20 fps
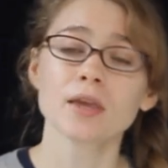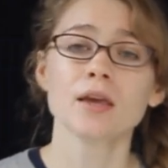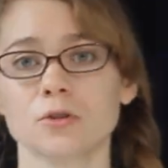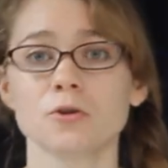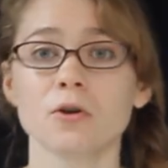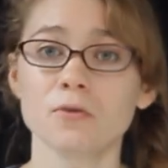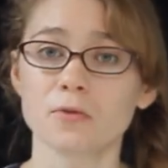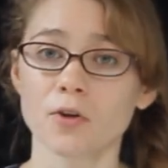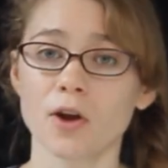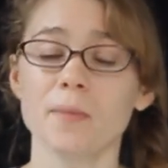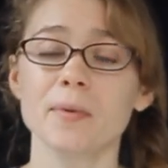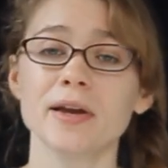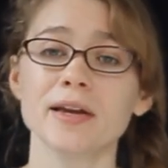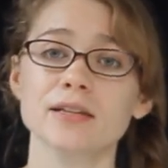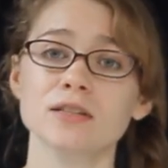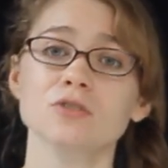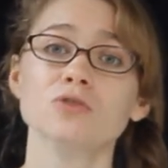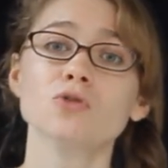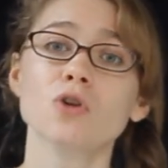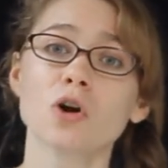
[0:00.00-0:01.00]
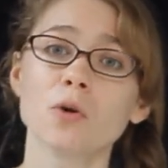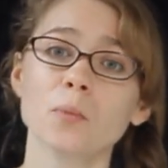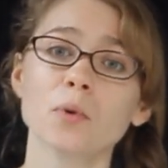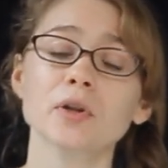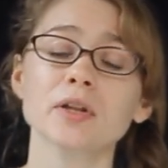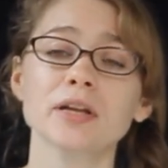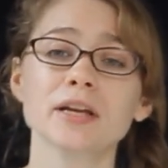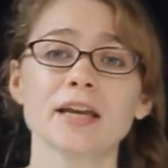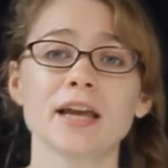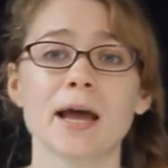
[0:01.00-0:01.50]
So if your rabbit is
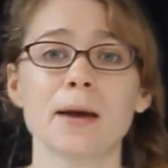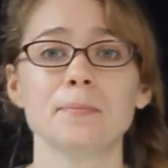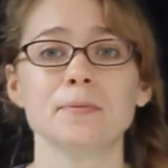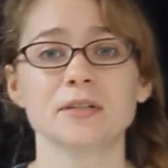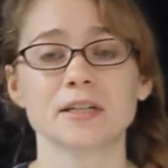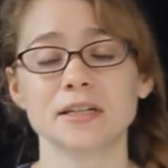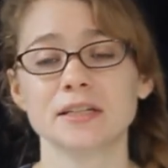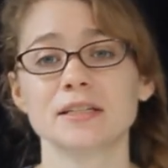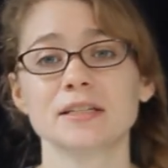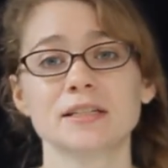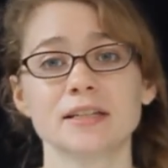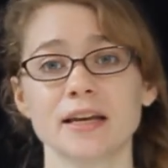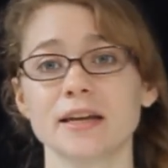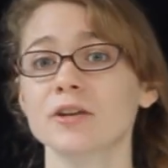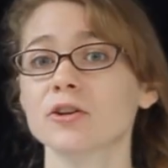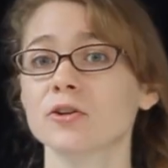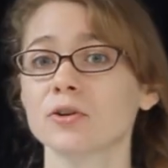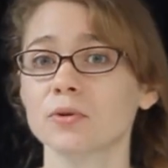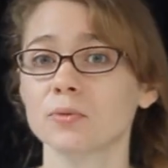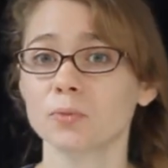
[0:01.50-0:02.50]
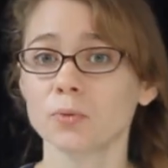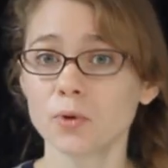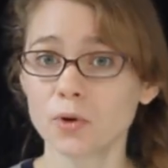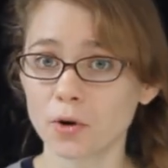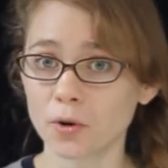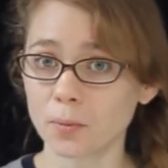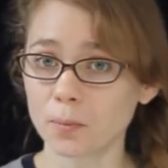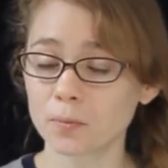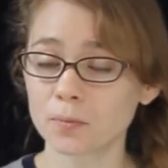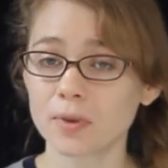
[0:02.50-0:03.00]
normally kept in, say, your
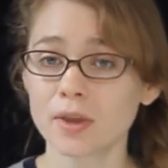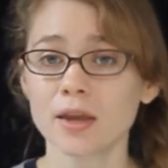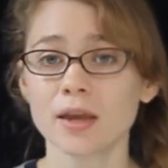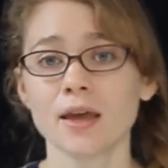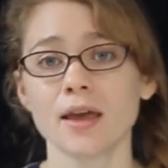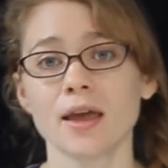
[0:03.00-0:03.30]
room,